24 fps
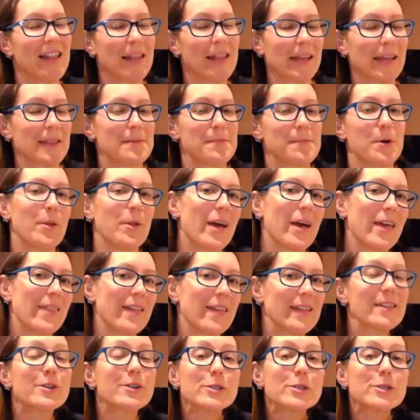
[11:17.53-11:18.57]
I like them all. I
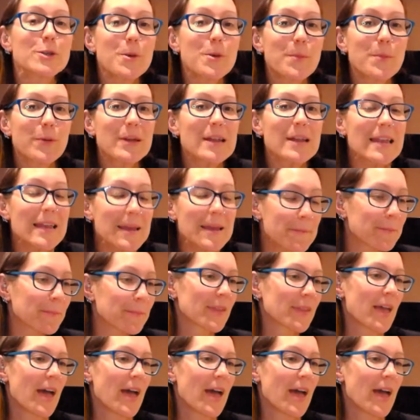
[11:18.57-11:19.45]
think they're so pretty.